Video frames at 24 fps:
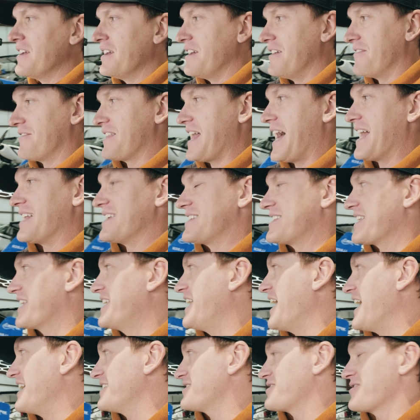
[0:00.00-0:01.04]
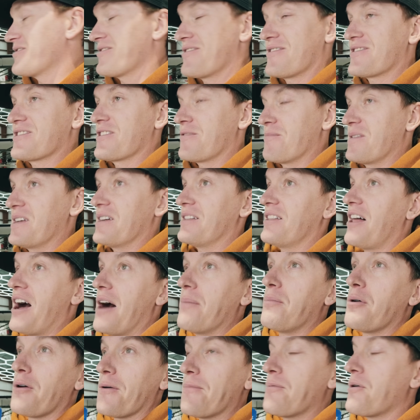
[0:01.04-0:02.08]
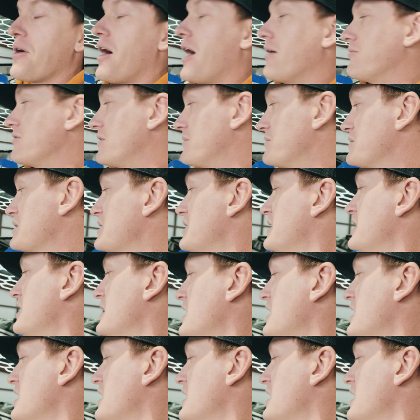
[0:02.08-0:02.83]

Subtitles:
that is the case, or there's gonna be a lot more problems.